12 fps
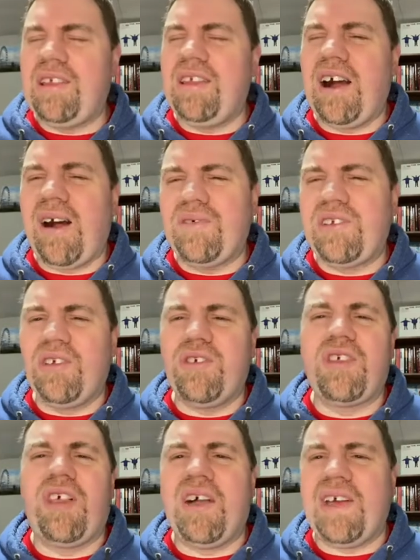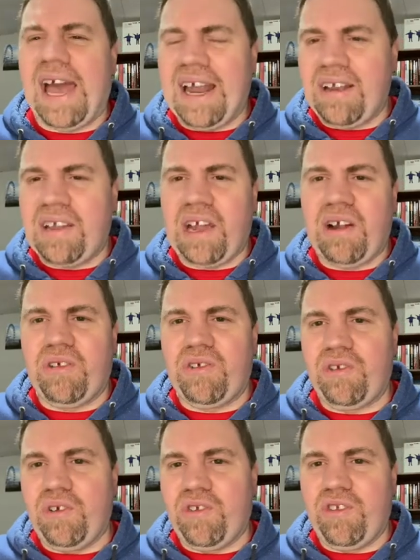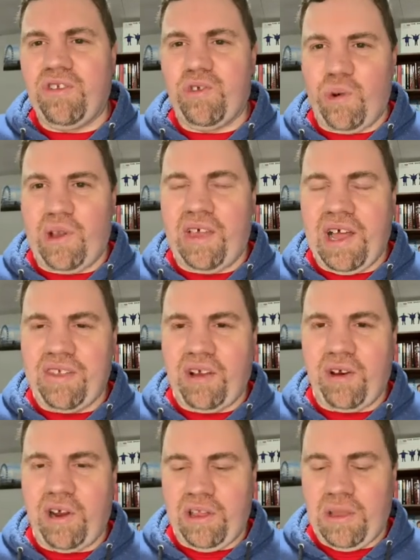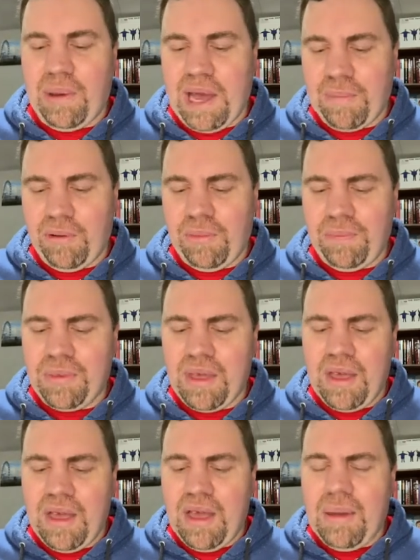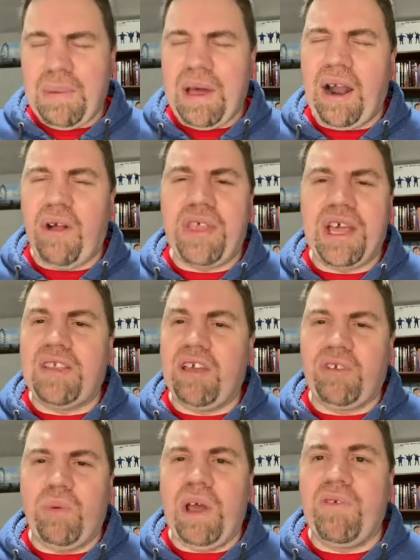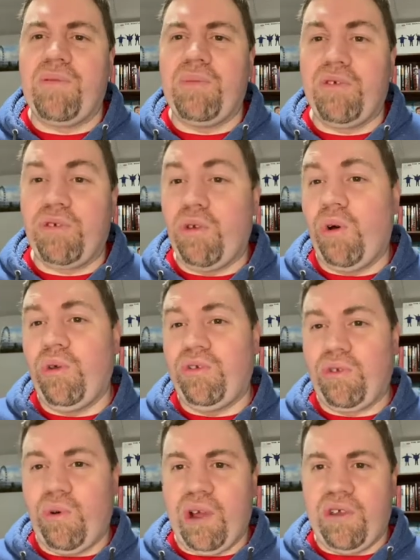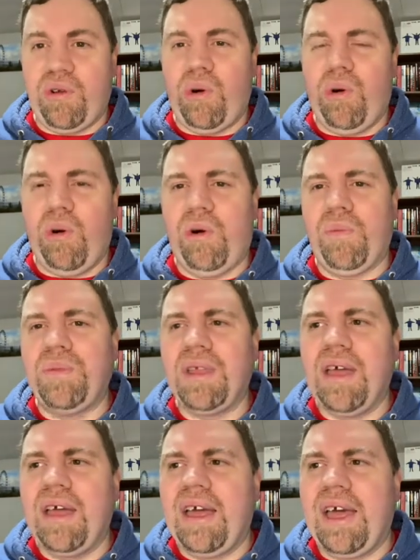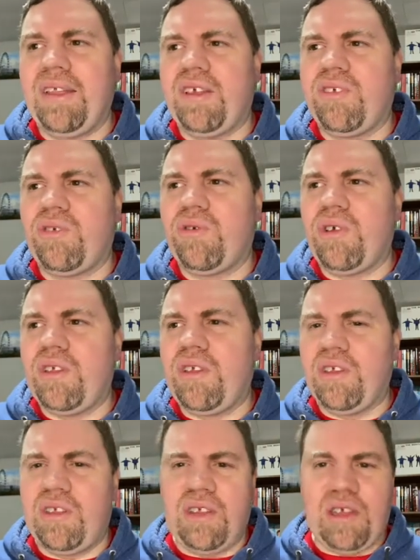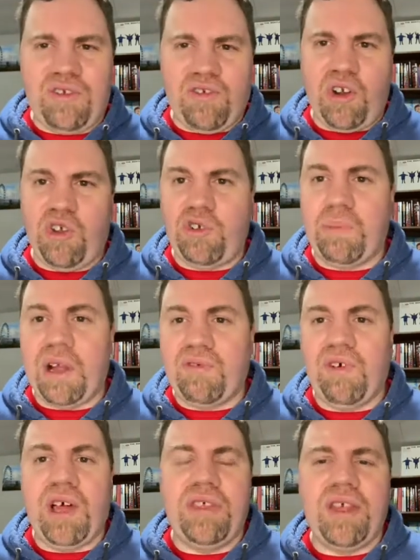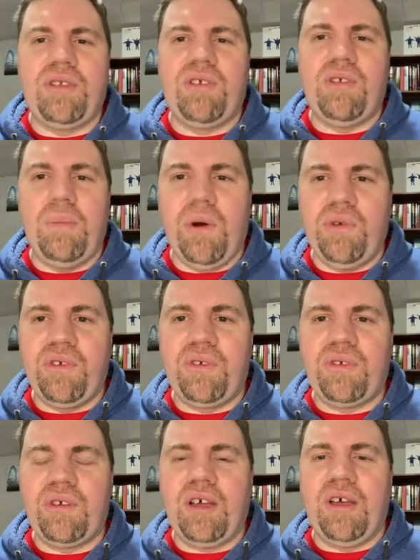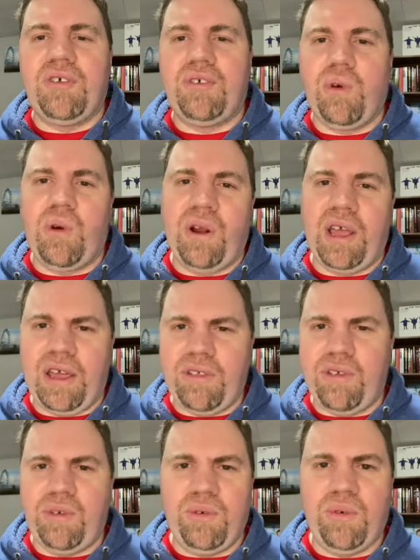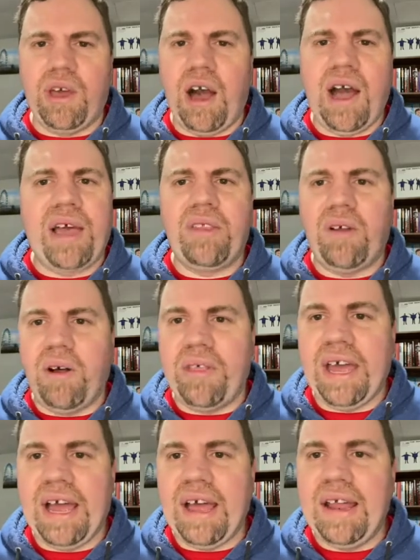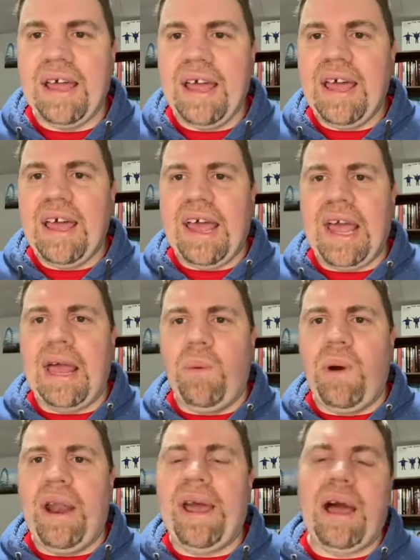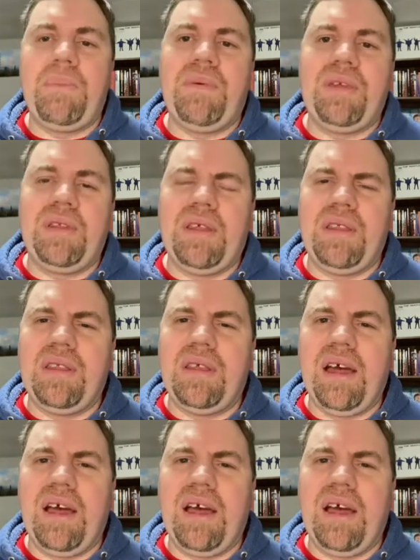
obviously there's a lot of added characters and storylines that aren't in the Bible, but I don't think it takes away from the whole story as a whole. And it's very respectful, I think, to the Moses story and to God and all that and what happened. And